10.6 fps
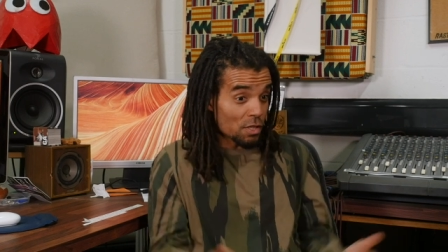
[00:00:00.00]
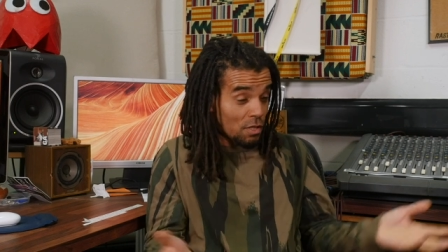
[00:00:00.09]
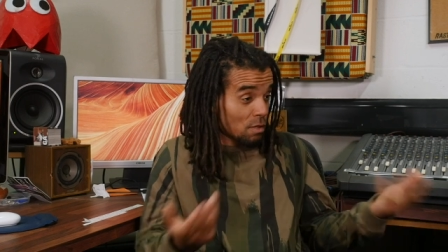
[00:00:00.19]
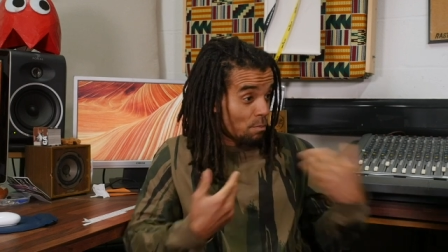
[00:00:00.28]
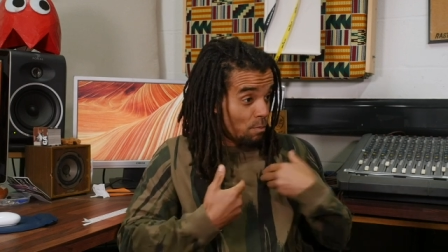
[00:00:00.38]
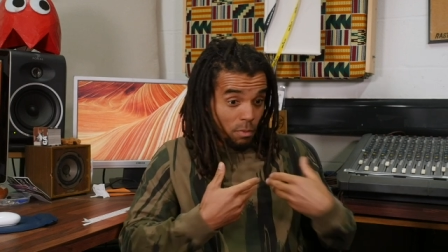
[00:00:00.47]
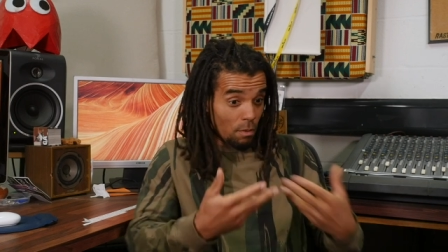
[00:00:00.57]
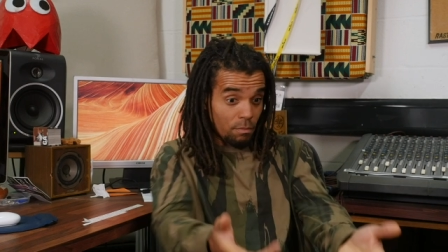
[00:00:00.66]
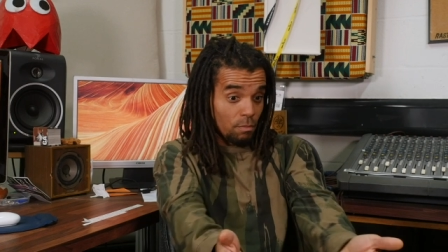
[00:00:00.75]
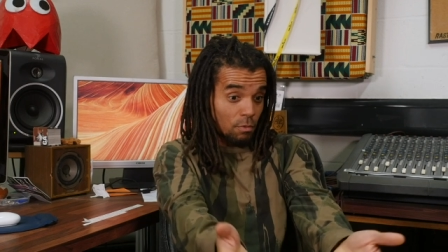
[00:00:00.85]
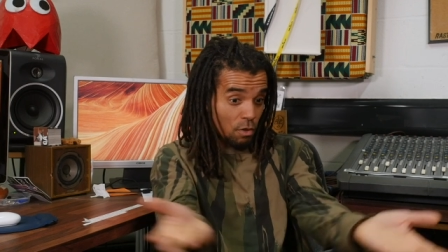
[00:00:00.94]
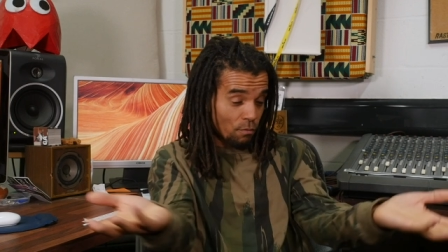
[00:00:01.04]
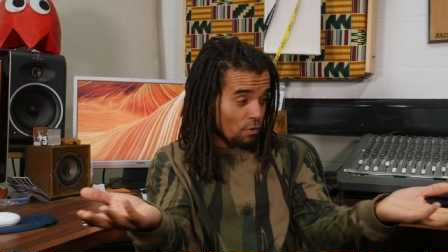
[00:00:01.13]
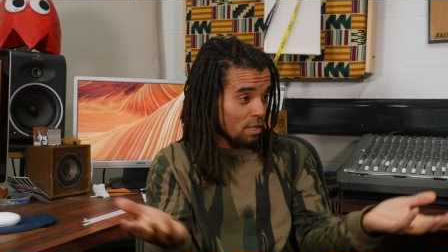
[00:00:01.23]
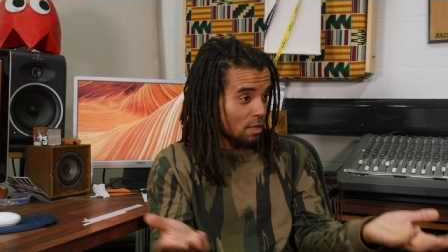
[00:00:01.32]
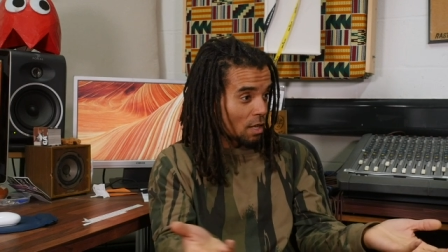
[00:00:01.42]
This is, you can
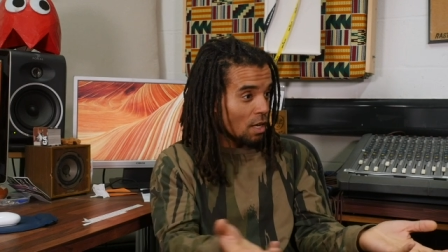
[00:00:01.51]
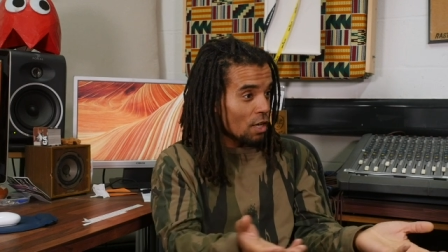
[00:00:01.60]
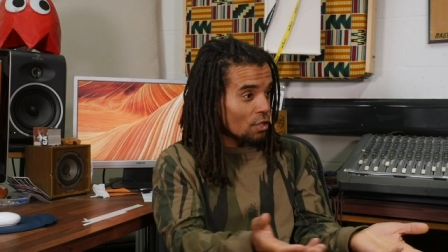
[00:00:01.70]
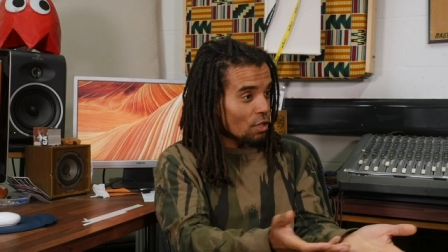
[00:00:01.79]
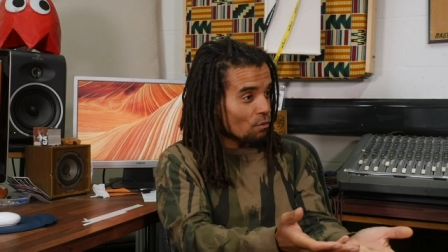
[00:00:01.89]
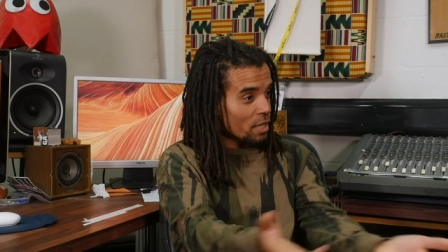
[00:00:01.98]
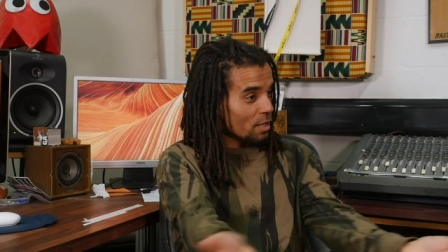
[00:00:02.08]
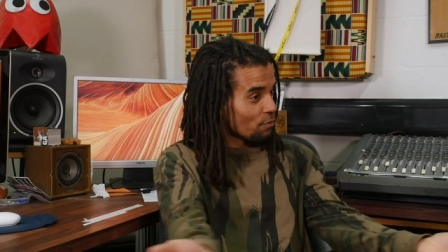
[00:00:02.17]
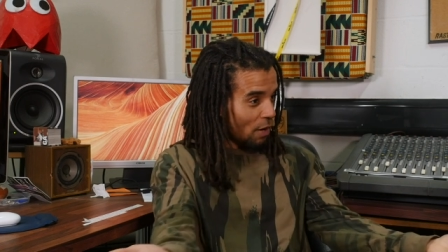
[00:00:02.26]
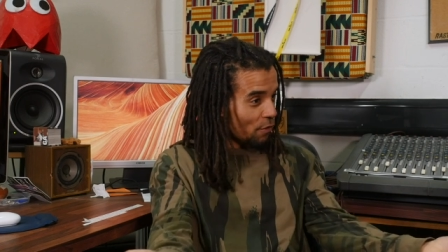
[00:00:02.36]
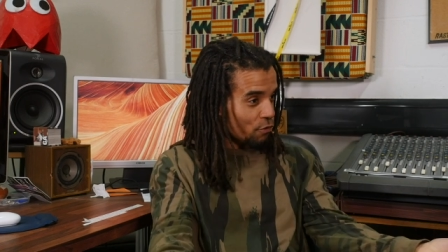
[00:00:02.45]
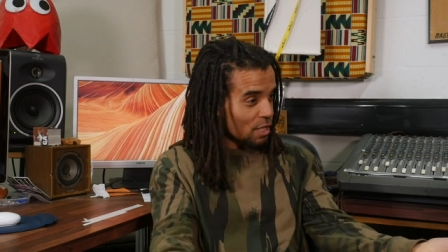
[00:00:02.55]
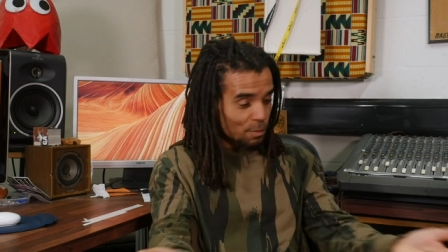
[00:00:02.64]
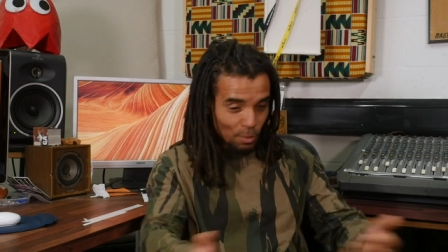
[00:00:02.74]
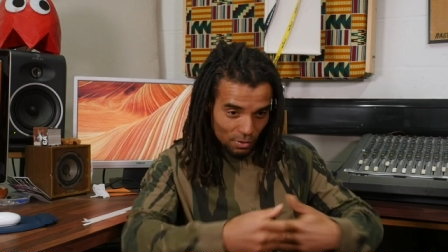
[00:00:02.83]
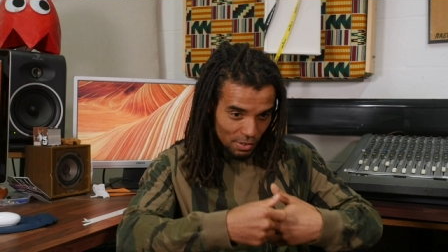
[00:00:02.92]
read, you can read Frank
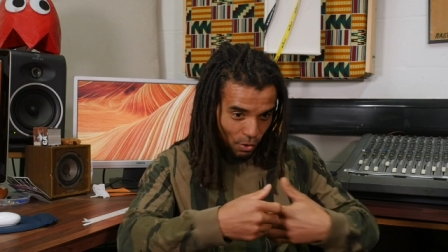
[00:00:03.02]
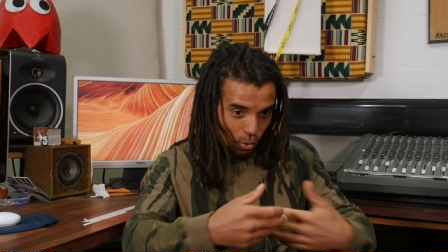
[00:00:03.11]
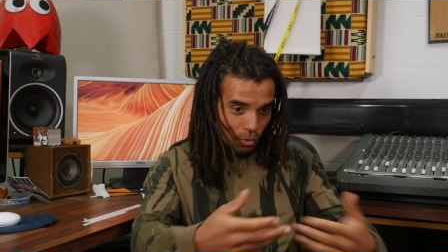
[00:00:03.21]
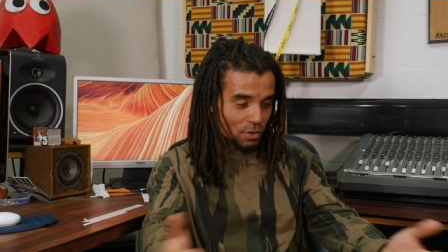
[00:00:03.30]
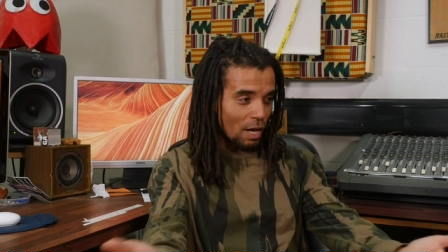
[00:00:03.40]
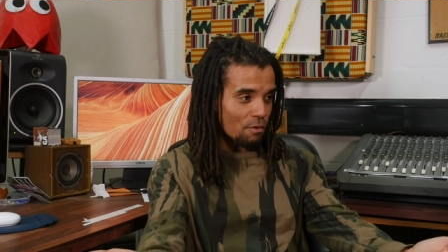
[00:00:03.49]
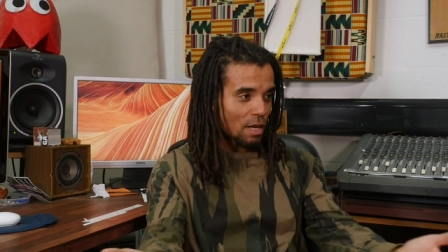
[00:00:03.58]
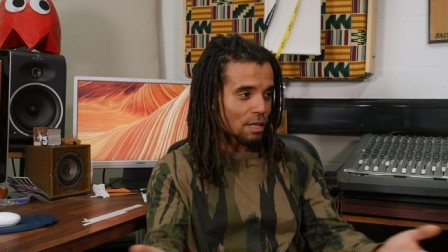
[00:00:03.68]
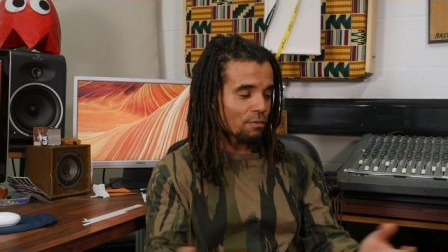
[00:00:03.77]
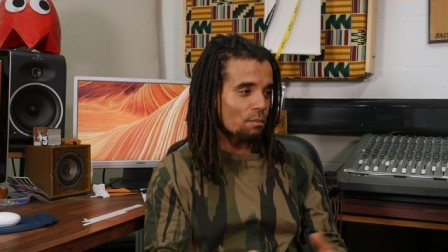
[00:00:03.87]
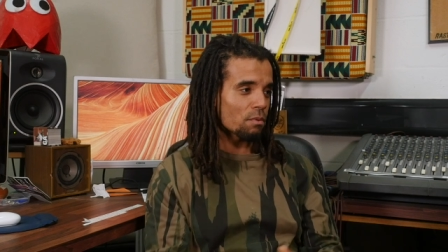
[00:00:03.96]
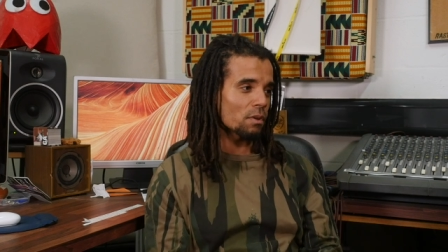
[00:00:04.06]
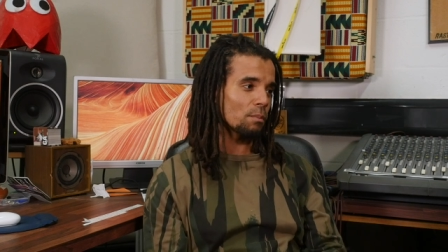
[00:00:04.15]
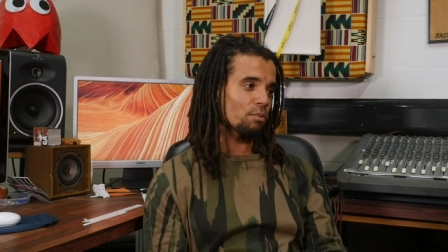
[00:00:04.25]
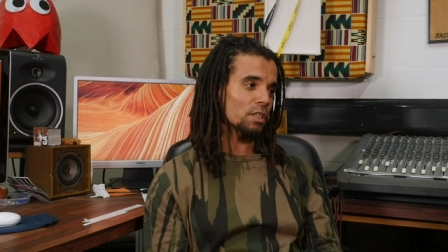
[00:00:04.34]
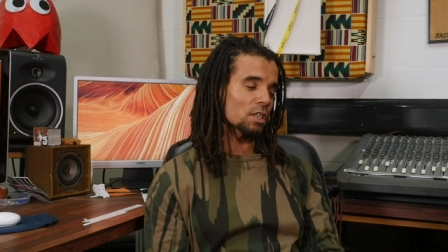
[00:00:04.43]
Furedi's book. These are quotes directly from
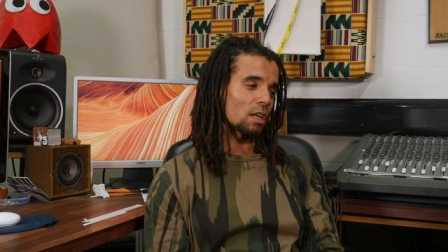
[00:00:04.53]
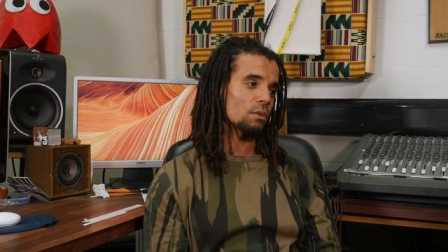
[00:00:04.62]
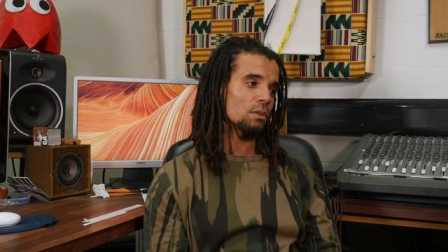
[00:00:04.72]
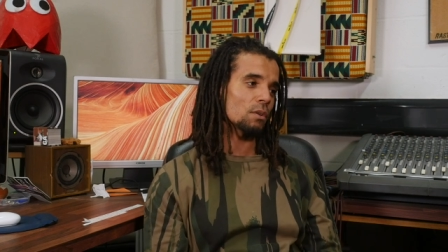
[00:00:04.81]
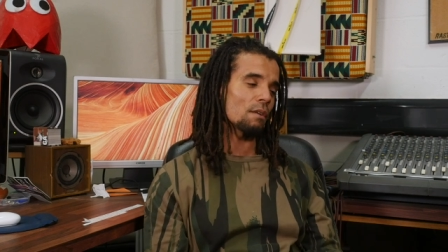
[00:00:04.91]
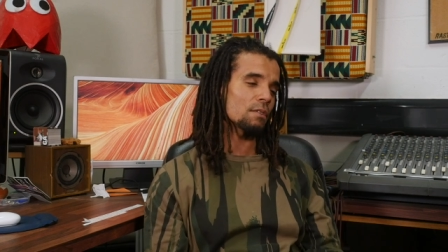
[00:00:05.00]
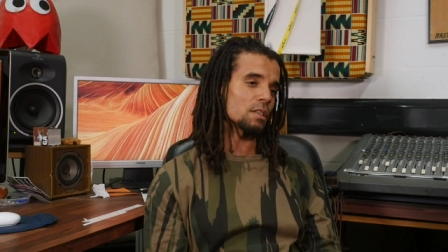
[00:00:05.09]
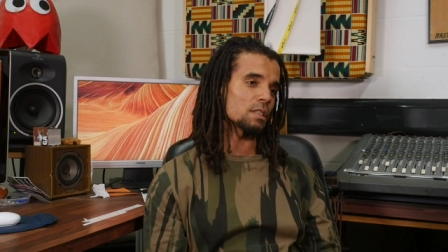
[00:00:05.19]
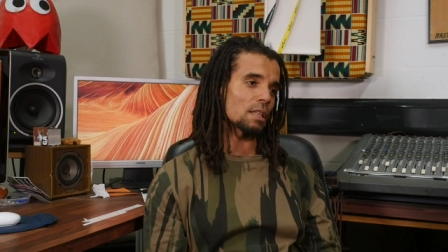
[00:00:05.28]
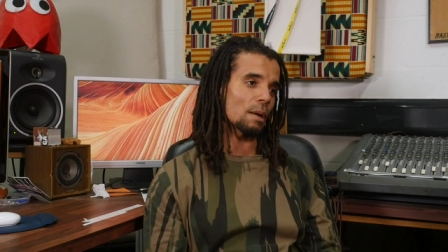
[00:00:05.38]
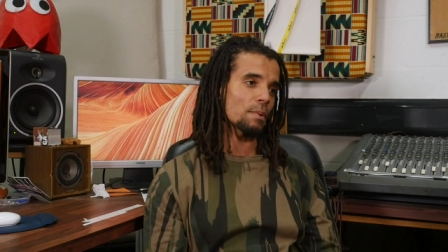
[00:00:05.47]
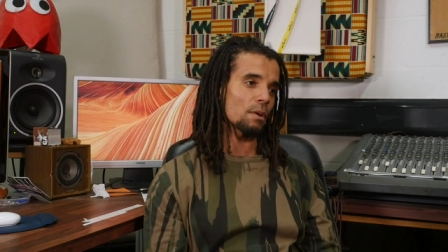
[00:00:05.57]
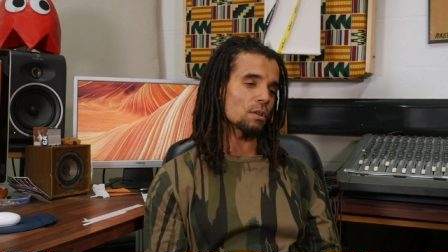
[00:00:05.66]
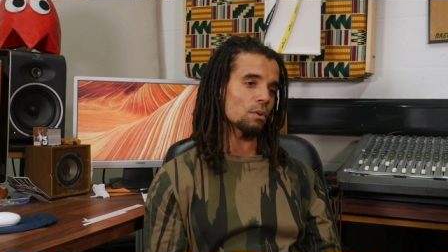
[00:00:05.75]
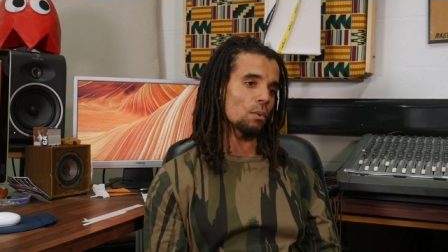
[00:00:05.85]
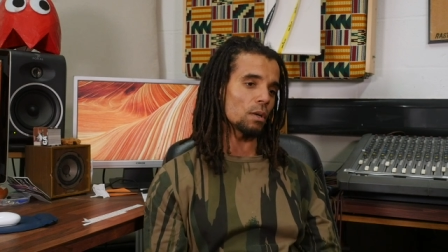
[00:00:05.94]
British colonial governors in that
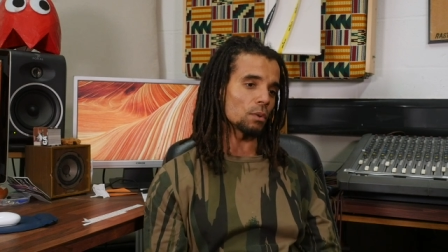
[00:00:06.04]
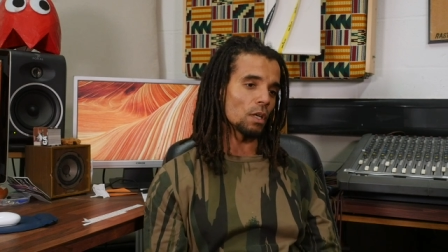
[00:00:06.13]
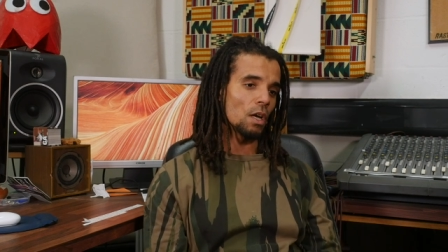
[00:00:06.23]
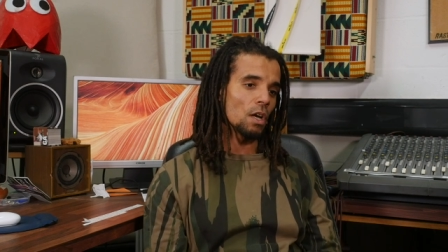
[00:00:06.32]
period of the world.